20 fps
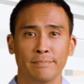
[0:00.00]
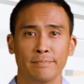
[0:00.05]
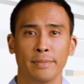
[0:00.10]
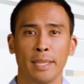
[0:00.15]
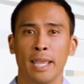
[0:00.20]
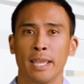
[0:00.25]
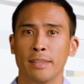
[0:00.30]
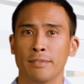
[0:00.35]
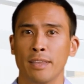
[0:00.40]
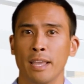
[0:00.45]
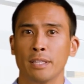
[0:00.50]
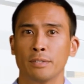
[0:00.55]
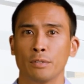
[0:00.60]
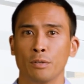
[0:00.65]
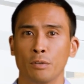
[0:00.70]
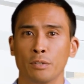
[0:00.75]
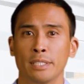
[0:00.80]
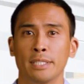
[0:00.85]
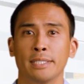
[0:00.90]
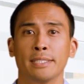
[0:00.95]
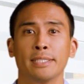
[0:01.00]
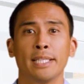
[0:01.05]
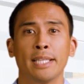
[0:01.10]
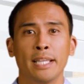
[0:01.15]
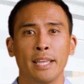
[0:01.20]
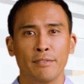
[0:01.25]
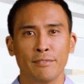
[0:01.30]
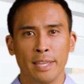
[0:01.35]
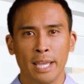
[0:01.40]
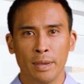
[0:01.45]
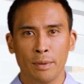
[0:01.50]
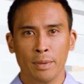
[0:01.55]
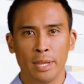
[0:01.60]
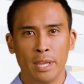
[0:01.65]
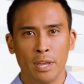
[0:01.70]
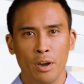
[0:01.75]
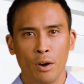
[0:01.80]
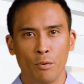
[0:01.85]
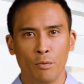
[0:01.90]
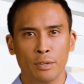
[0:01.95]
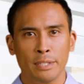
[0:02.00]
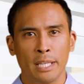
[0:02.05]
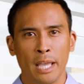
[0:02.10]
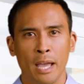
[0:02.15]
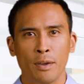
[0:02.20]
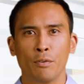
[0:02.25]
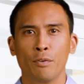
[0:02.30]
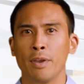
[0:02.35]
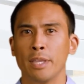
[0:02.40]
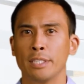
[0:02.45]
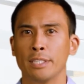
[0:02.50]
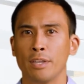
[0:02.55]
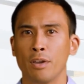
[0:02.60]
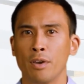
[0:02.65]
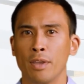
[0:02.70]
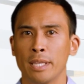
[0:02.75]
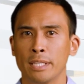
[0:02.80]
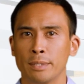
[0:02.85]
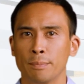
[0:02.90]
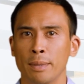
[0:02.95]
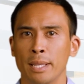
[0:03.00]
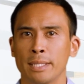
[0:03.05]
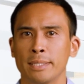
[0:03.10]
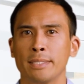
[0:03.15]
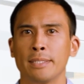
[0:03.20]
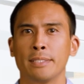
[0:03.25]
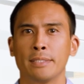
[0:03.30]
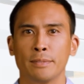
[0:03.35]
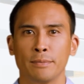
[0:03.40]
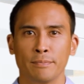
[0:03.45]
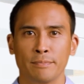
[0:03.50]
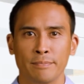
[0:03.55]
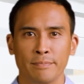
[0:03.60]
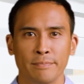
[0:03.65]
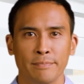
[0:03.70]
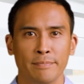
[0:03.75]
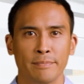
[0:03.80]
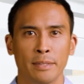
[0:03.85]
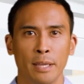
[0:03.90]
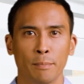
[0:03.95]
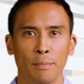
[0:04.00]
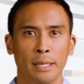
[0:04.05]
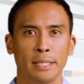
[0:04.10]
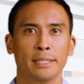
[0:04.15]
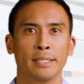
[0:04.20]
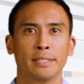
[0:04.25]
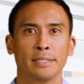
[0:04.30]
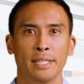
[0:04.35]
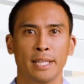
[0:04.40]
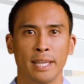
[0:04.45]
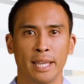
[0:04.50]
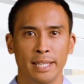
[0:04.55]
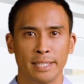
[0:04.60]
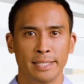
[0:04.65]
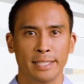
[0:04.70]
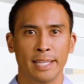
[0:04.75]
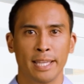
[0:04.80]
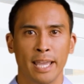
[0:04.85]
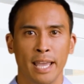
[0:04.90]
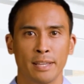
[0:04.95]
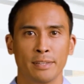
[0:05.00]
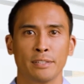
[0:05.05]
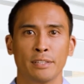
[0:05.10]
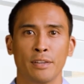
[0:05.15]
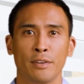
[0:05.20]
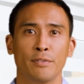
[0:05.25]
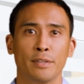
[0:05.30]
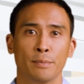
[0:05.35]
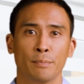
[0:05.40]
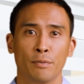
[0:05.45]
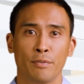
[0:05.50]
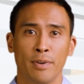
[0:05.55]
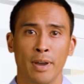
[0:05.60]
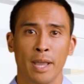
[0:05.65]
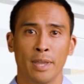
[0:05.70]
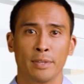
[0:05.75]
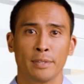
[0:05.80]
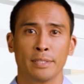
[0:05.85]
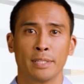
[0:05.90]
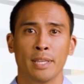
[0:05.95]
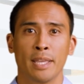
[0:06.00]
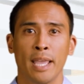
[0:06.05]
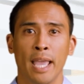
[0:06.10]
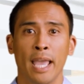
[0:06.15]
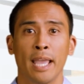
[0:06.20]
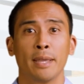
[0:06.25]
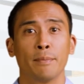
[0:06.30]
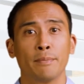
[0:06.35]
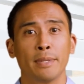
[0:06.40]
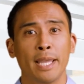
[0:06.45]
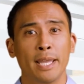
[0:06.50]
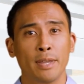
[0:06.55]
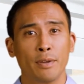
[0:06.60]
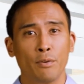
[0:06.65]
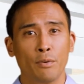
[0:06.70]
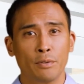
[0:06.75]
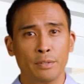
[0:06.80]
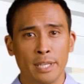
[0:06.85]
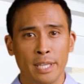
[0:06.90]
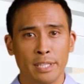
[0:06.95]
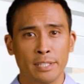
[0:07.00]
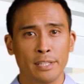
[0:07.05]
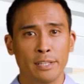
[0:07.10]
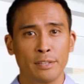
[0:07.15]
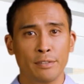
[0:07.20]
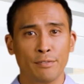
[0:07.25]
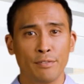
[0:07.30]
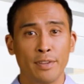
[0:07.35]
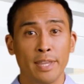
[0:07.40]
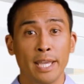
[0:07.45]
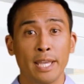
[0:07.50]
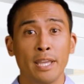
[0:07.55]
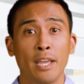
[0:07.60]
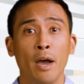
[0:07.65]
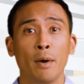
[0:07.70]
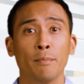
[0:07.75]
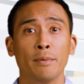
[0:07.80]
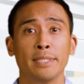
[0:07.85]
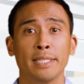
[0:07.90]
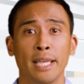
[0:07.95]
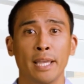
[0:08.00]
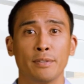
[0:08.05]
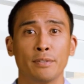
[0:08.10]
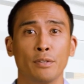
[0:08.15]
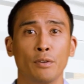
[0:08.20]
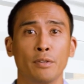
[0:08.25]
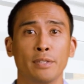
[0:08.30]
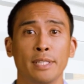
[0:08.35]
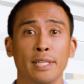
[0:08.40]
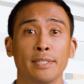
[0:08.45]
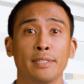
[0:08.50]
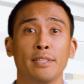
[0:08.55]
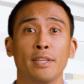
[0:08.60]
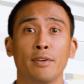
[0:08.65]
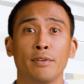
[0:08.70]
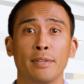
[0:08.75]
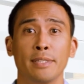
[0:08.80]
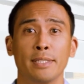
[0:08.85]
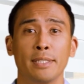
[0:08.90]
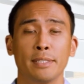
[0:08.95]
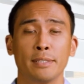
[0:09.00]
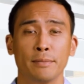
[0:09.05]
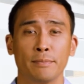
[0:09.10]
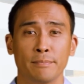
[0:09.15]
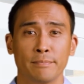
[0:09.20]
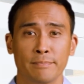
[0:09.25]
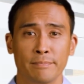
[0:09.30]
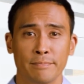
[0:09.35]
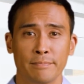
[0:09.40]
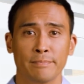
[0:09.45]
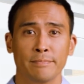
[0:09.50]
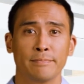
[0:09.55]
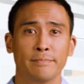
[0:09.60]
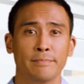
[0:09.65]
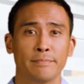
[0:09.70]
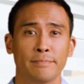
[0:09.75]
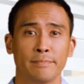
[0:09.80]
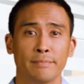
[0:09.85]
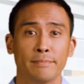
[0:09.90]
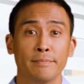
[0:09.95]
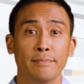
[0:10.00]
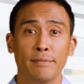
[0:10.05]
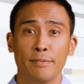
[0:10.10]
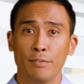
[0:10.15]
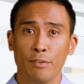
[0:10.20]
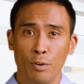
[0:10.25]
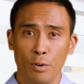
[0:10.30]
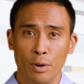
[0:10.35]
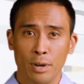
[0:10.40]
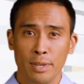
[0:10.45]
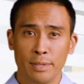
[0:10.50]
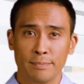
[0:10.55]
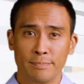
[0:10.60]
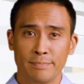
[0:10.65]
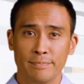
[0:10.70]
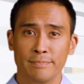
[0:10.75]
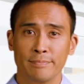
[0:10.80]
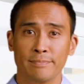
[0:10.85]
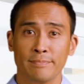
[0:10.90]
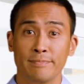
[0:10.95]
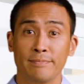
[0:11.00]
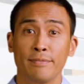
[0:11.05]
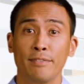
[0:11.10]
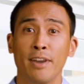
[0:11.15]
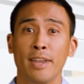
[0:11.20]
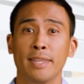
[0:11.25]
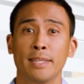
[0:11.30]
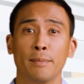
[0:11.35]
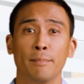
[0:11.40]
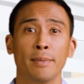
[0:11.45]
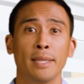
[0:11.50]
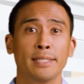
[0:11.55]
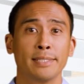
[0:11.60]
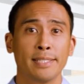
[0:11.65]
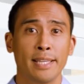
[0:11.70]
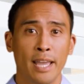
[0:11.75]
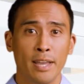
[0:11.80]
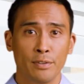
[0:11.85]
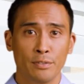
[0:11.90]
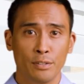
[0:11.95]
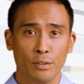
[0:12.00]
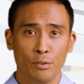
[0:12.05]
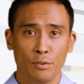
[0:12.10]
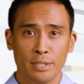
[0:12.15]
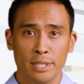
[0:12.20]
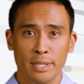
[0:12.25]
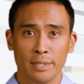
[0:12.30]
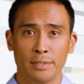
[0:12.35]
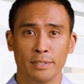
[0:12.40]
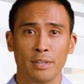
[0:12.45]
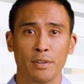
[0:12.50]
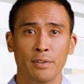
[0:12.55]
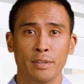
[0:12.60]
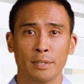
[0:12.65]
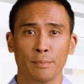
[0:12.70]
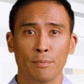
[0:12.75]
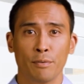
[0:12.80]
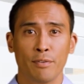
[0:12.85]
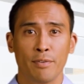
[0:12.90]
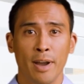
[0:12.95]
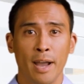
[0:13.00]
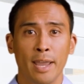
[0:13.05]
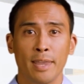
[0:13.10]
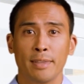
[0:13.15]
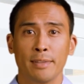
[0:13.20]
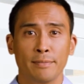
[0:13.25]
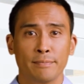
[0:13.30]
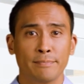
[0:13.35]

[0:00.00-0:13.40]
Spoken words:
And if outsourcing significantly lowers operational expenses, the business can then seek out service providers and obtain quotations for e-commerce outsourcing services. 4. Find the best outsourcing service provider.